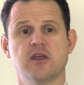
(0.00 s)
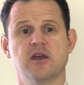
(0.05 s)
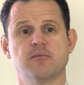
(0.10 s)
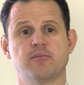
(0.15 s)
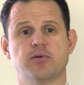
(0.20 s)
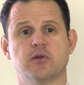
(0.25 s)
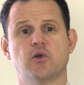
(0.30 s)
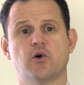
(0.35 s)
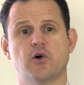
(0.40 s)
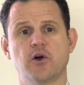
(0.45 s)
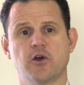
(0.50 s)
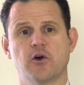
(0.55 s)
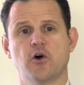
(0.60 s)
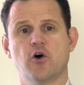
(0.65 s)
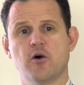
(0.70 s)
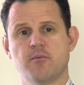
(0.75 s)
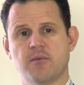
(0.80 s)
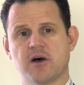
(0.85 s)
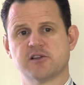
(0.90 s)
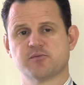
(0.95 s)
The
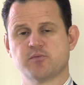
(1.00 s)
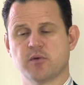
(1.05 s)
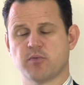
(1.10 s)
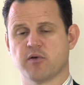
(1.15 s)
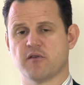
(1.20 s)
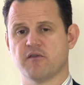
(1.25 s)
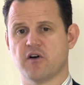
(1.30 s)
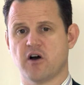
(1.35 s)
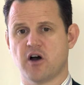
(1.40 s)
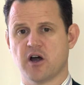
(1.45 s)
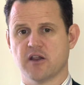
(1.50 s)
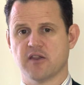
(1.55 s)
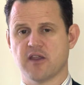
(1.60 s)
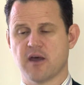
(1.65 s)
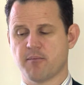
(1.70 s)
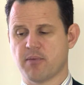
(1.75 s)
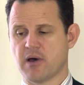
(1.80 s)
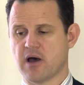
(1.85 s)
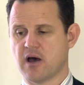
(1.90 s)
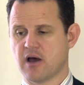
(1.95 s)
employer must be providing
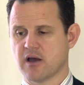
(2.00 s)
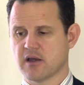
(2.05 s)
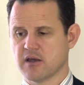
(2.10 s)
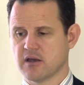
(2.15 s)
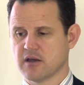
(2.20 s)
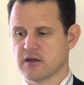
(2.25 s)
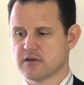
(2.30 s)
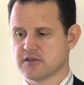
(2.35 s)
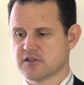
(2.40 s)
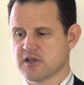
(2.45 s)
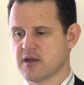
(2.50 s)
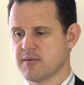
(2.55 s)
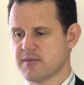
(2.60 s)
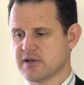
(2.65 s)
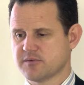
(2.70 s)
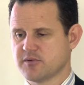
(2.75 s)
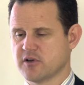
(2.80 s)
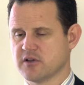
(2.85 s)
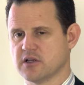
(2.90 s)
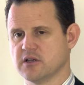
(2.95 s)
that parking. So they
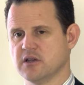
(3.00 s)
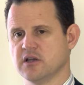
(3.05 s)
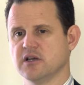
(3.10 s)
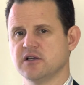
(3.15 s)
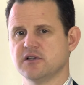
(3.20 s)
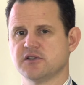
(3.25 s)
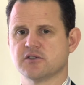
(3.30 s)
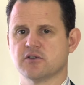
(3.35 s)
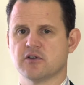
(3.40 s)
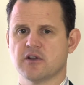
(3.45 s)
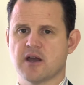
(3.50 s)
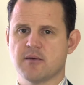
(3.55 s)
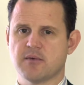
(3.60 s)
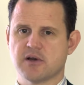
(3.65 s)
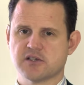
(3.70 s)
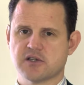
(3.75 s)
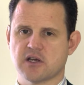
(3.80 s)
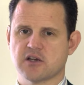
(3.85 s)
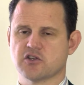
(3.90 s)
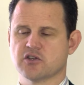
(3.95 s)
must be on the lease or they
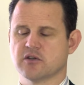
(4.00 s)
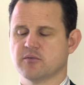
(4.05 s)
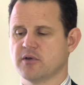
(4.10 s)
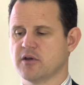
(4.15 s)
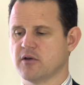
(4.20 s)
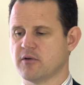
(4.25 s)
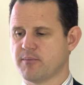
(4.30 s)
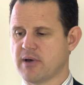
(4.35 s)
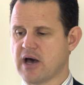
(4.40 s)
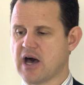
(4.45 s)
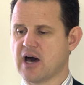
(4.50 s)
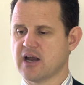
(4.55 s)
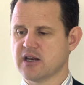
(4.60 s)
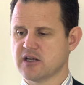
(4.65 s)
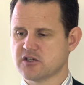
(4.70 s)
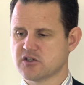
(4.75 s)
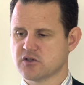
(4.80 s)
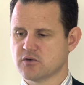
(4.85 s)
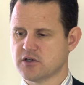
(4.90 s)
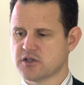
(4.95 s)
must actually be on
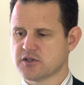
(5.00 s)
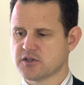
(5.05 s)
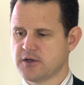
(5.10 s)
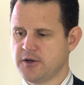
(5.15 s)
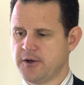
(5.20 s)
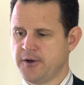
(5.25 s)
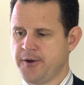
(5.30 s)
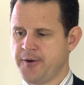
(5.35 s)
party to it.